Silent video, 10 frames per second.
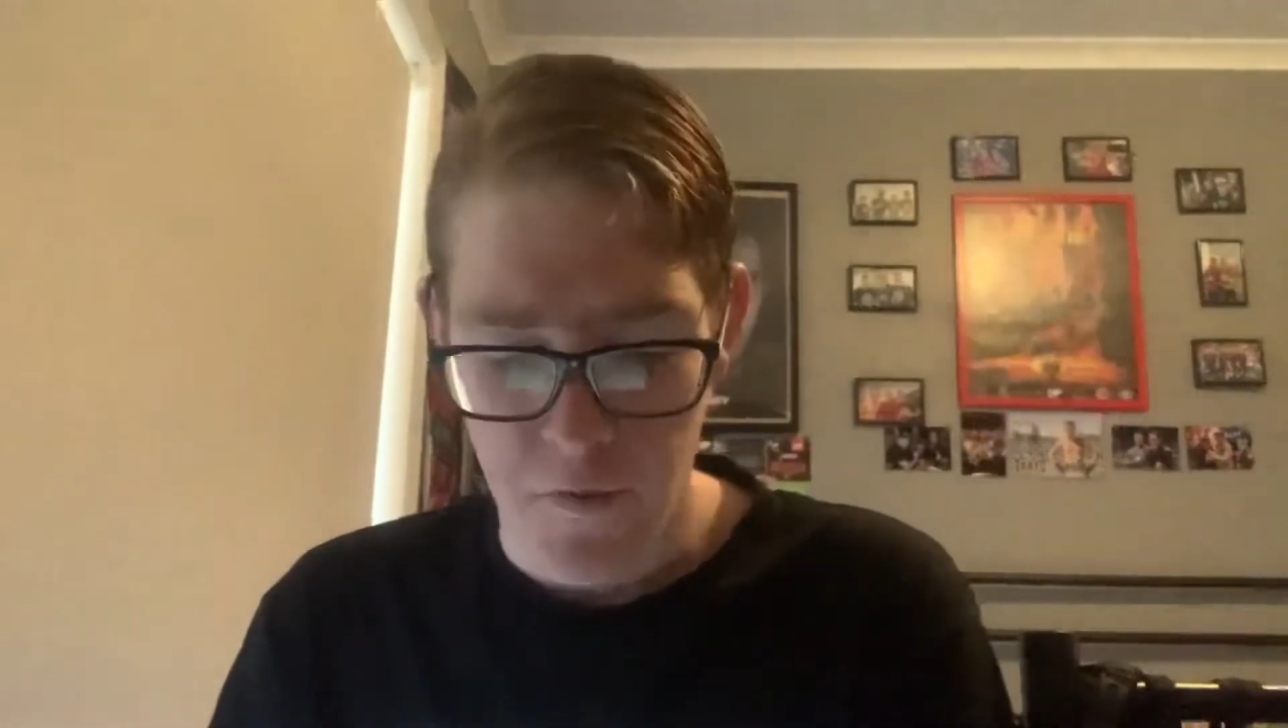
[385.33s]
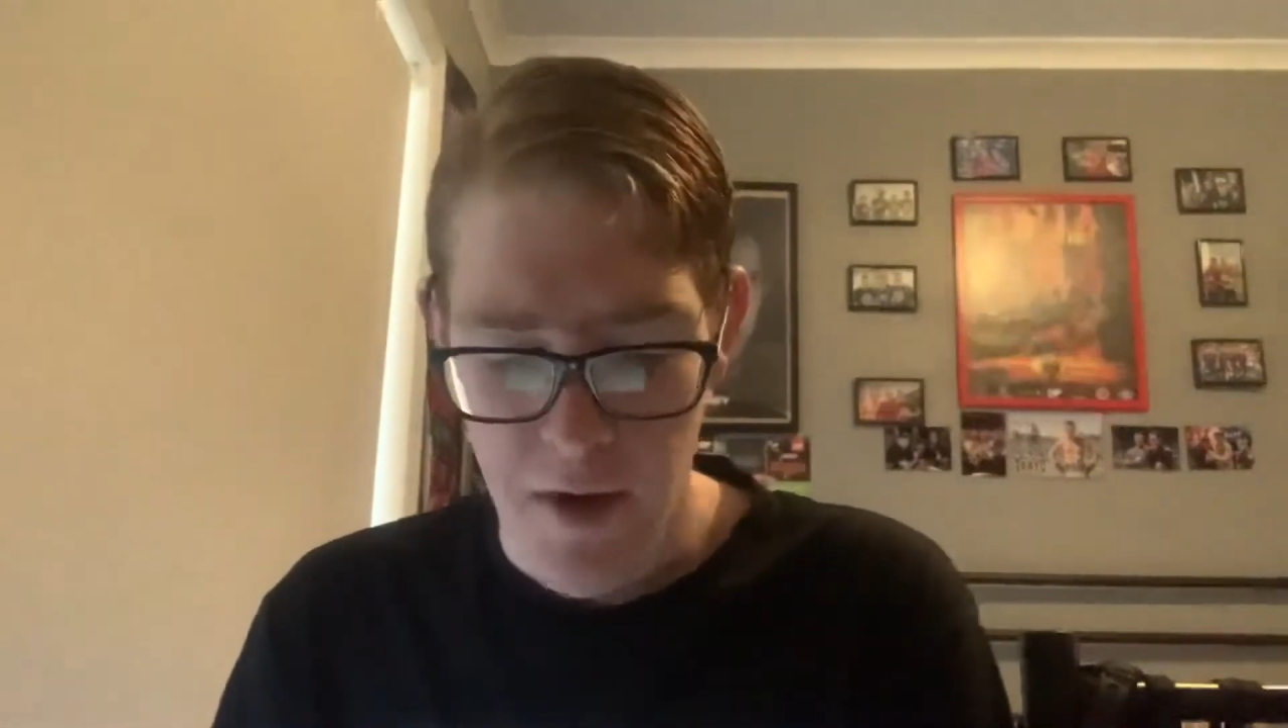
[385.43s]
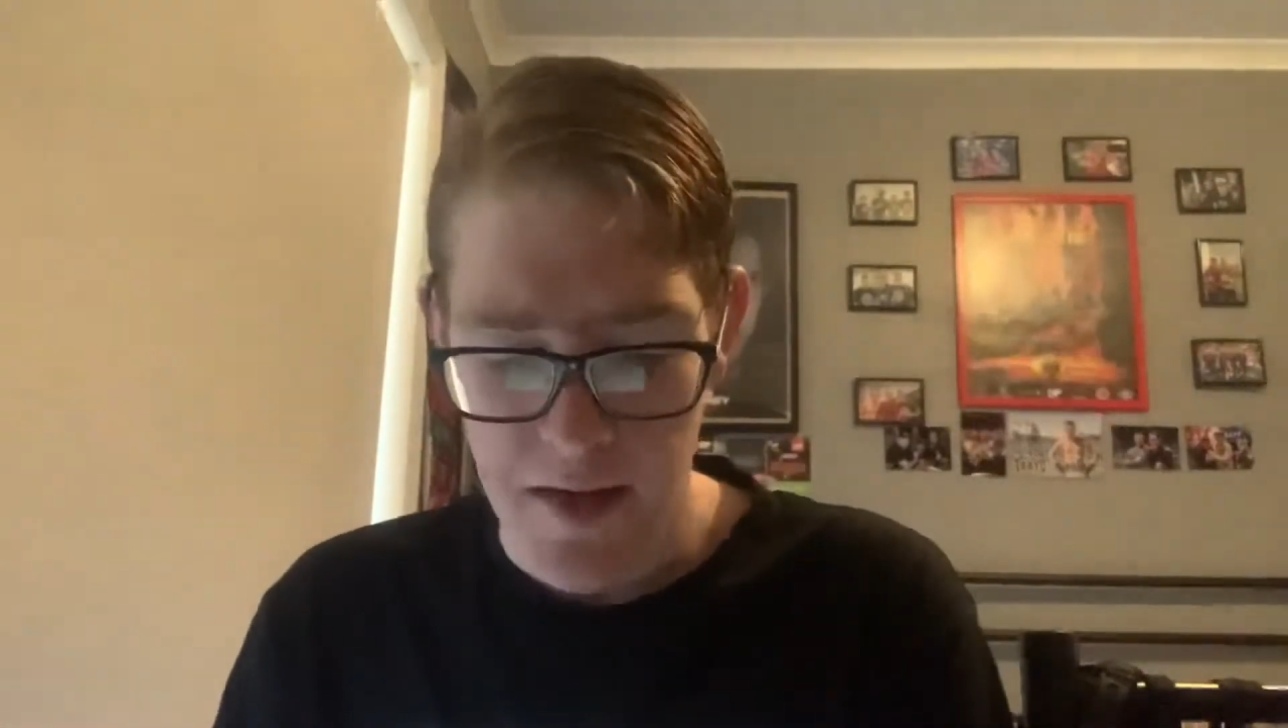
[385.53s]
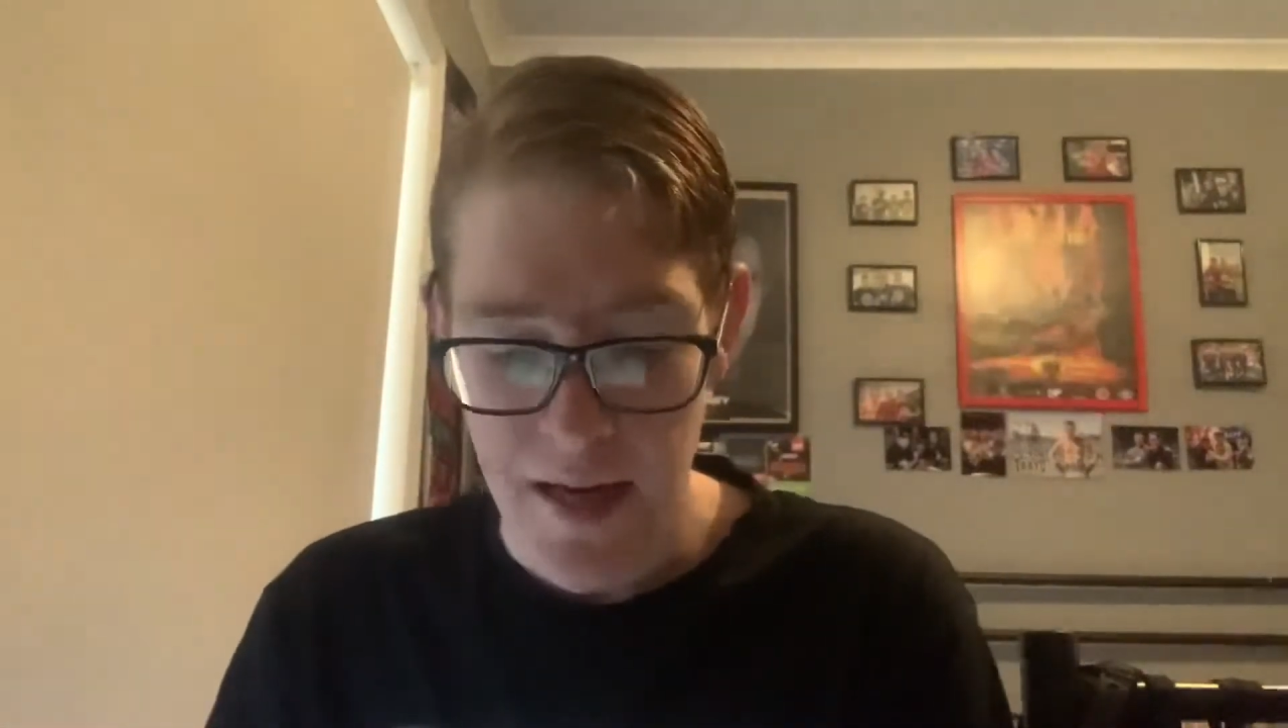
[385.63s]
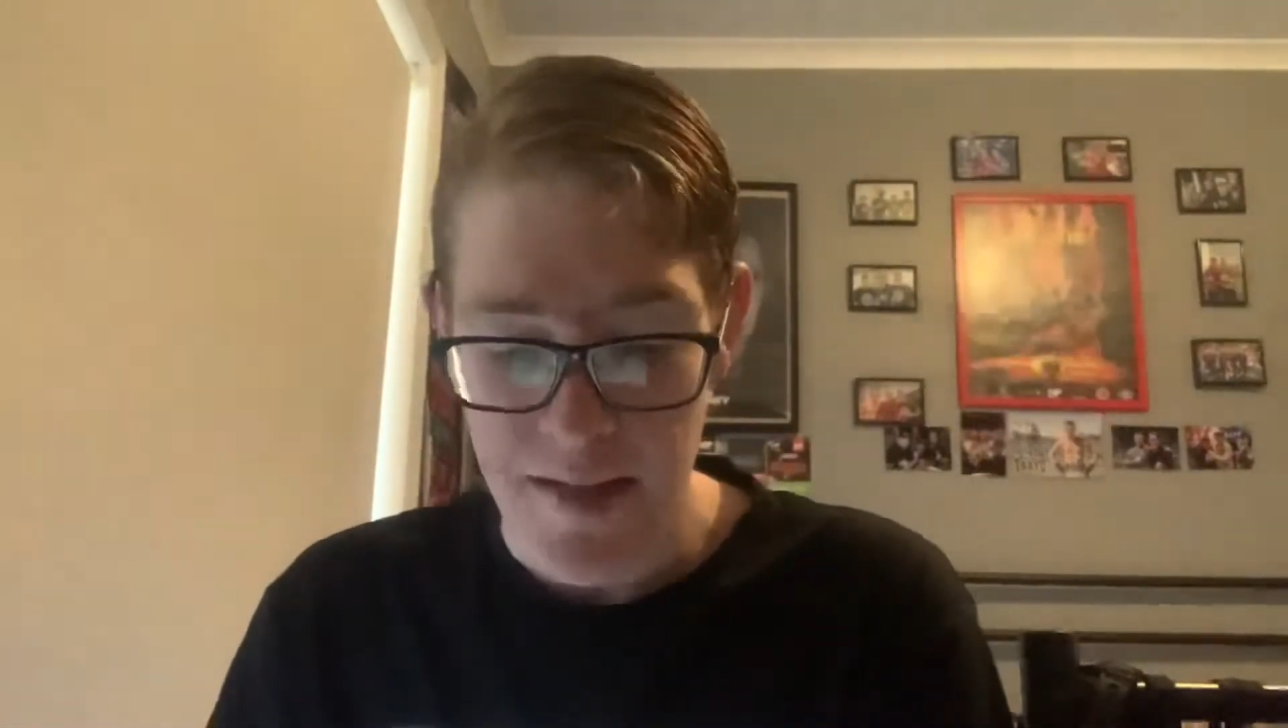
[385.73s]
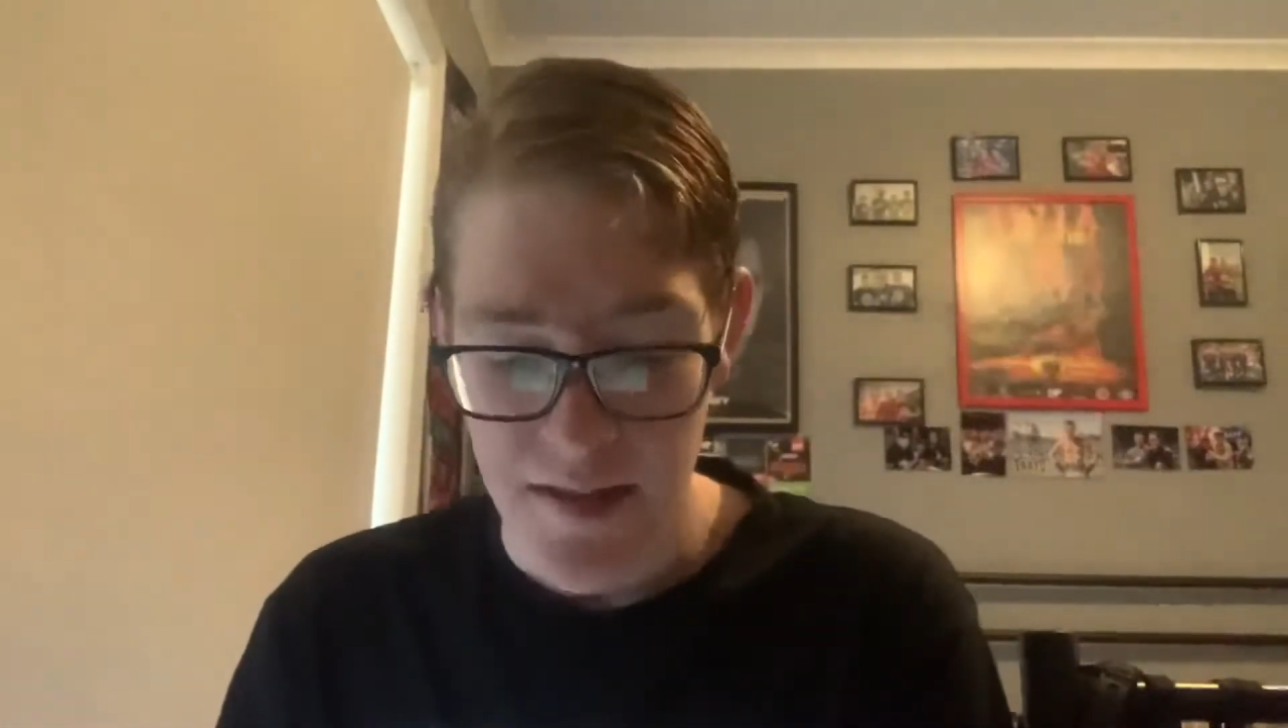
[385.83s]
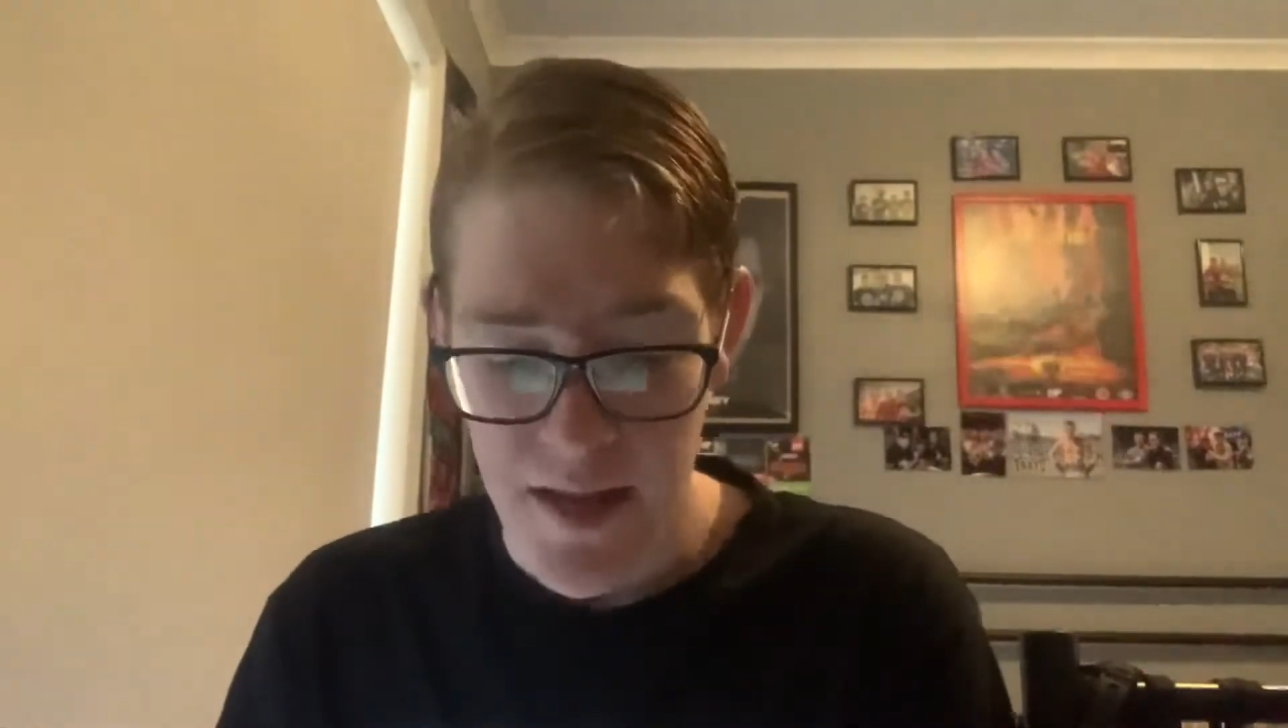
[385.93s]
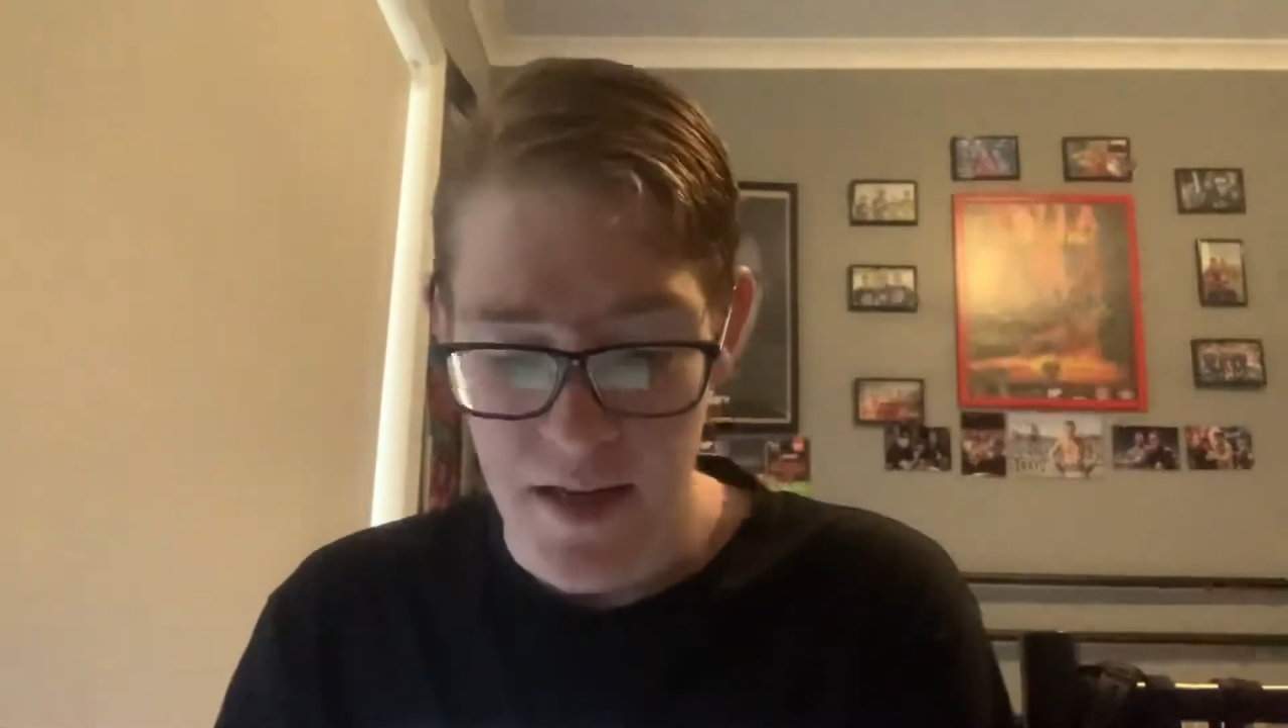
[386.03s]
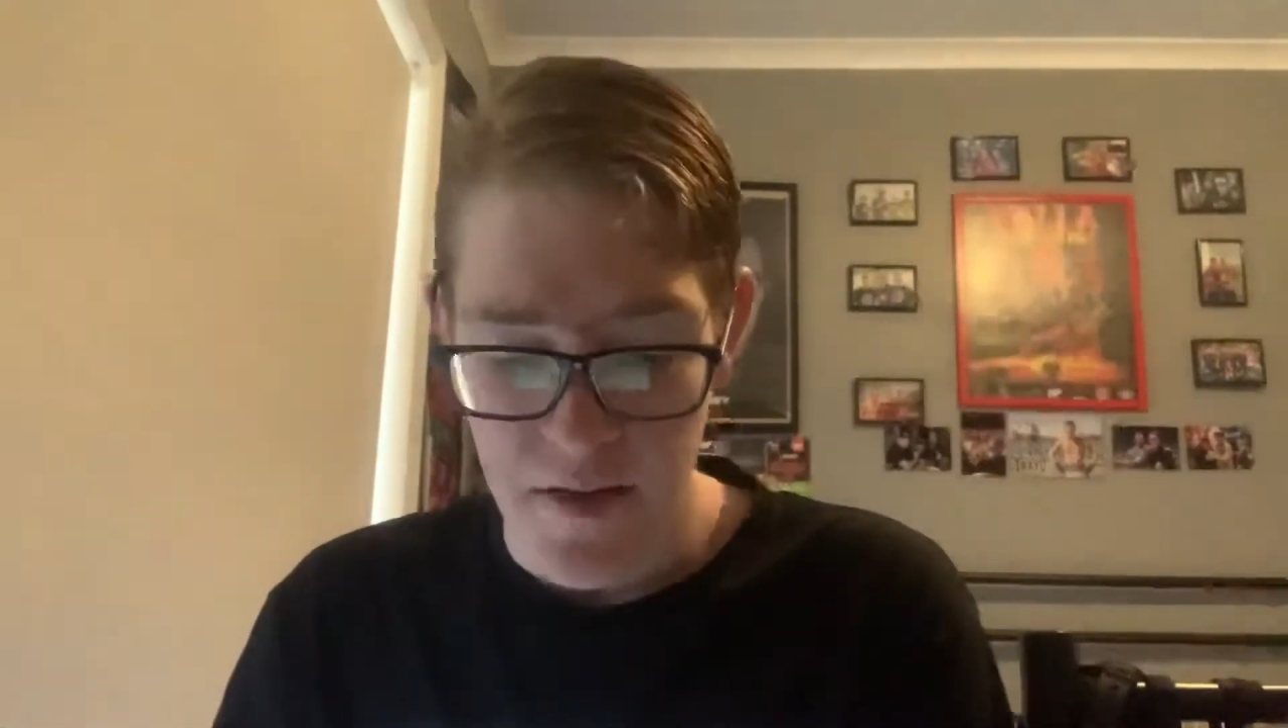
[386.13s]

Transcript: fantastic.